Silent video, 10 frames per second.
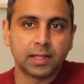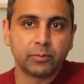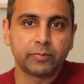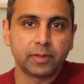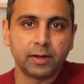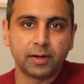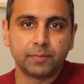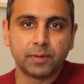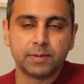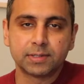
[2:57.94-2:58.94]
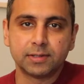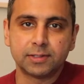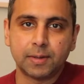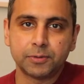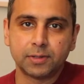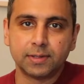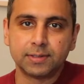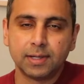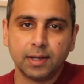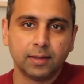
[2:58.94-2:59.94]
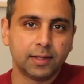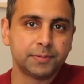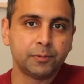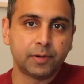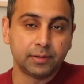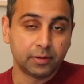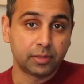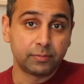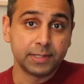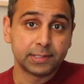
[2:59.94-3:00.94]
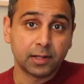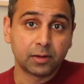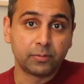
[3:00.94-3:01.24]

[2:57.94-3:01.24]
that we've cleared up the misconceptions, let's move on to 3 solid